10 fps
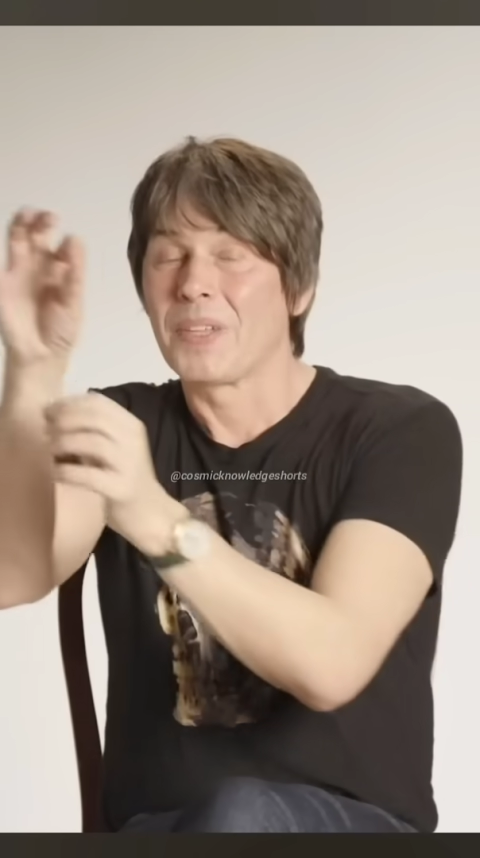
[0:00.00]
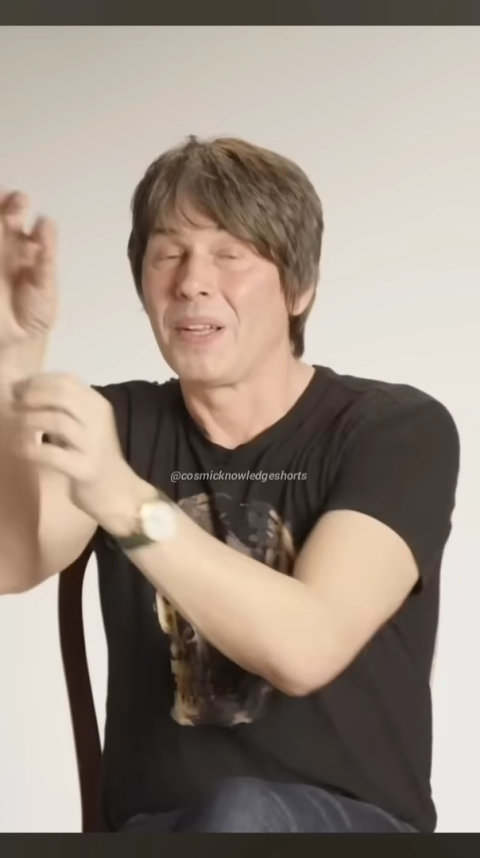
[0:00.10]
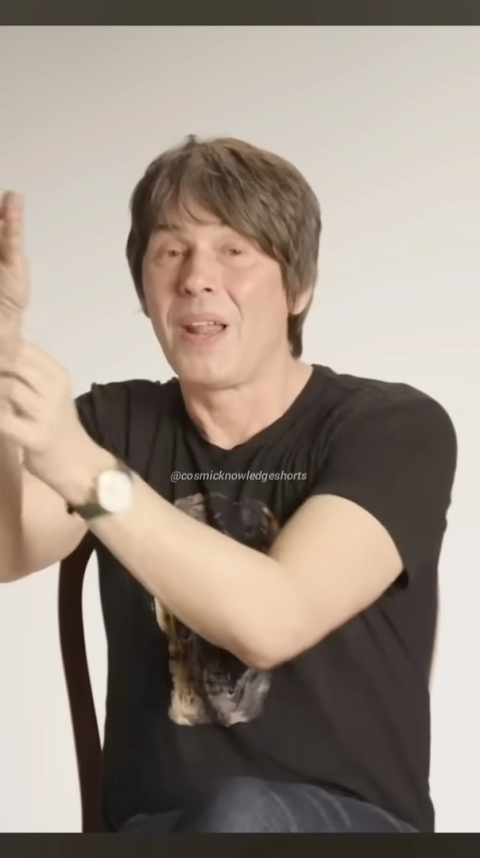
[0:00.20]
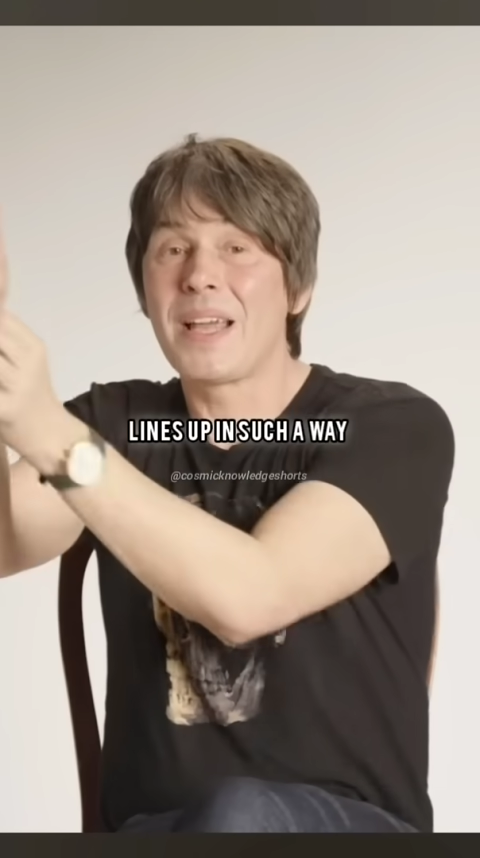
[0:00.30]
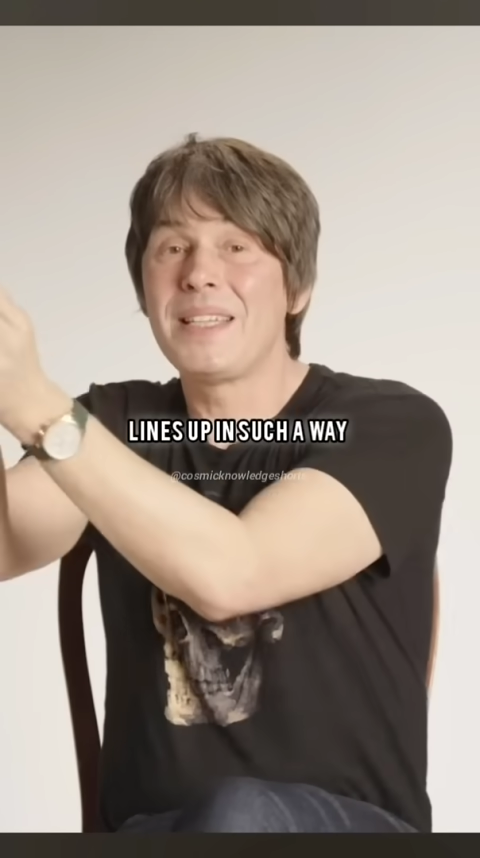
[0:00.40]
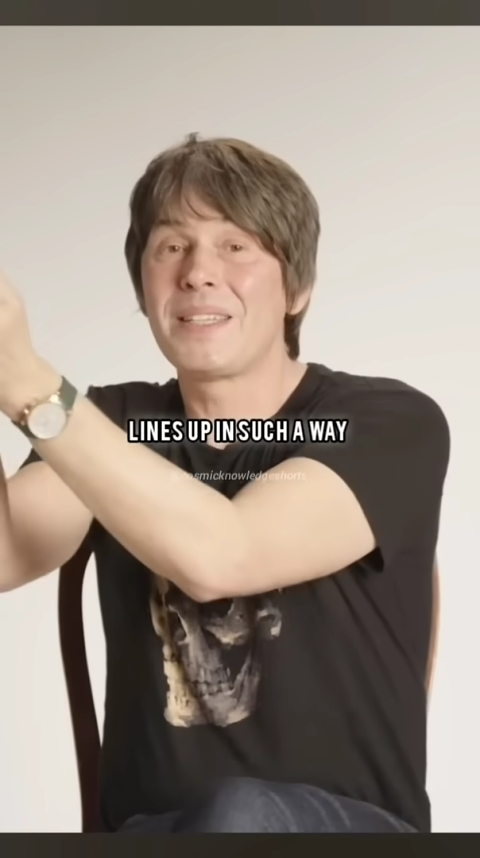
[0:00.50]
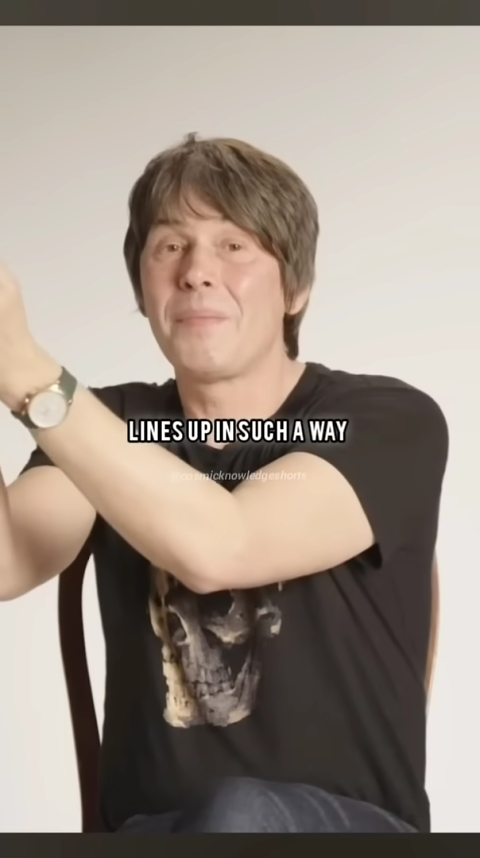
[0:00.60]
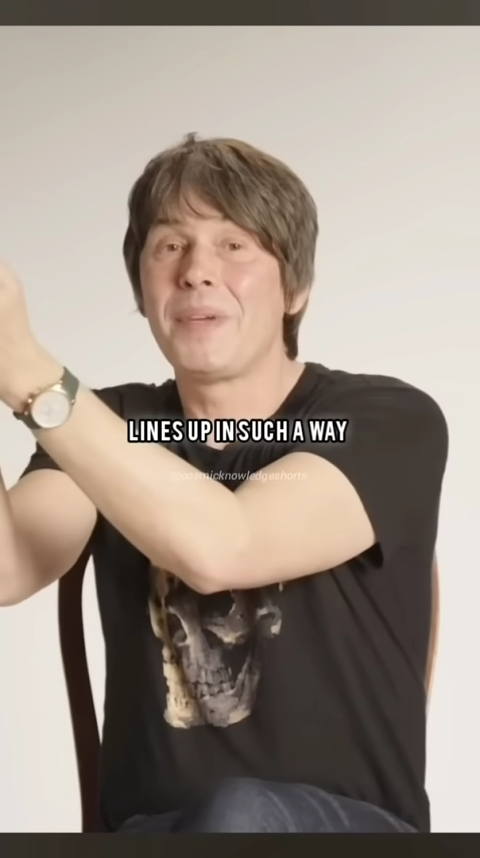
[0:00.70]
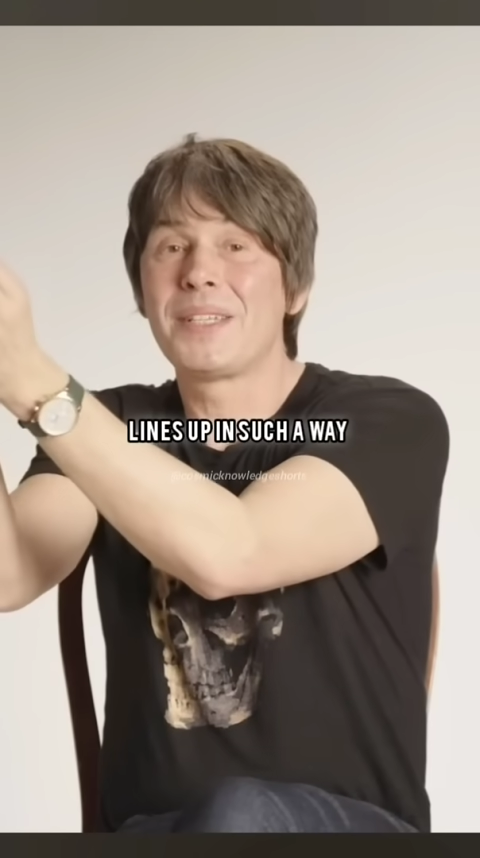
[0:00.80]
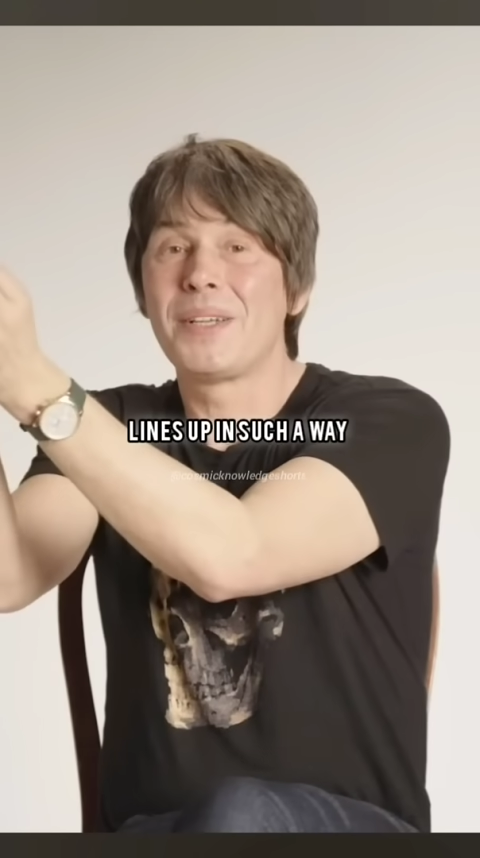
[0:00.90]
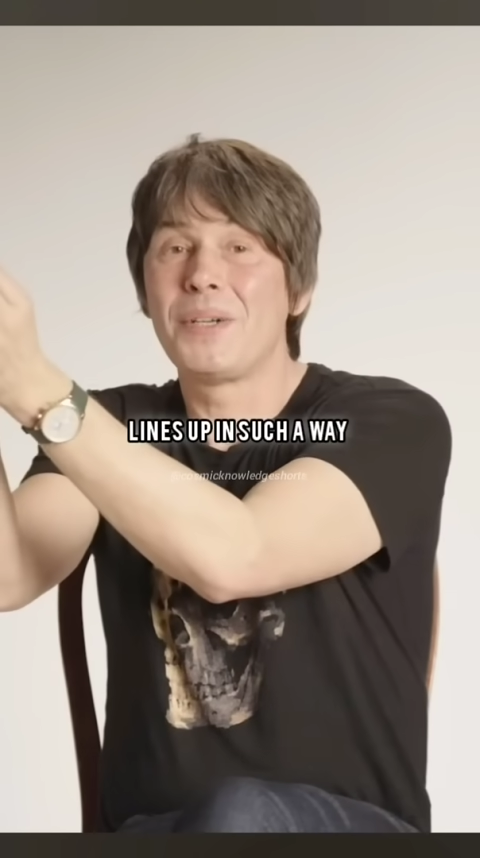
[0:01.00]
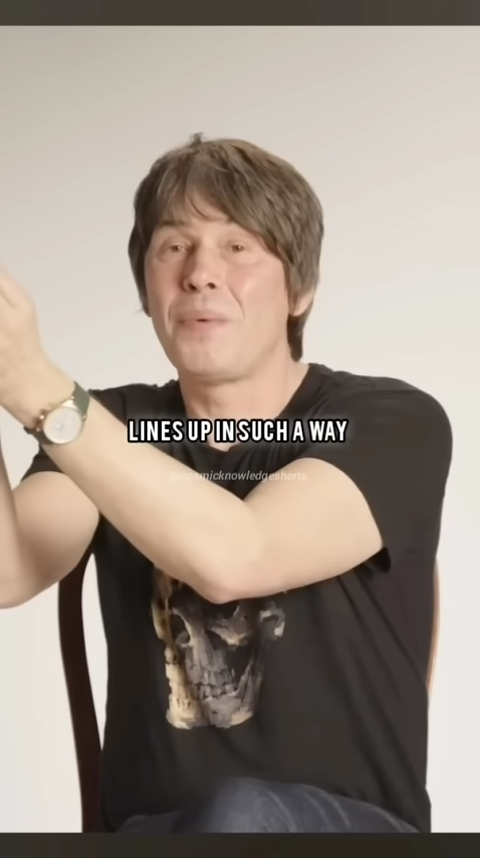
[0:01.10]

lines up in such a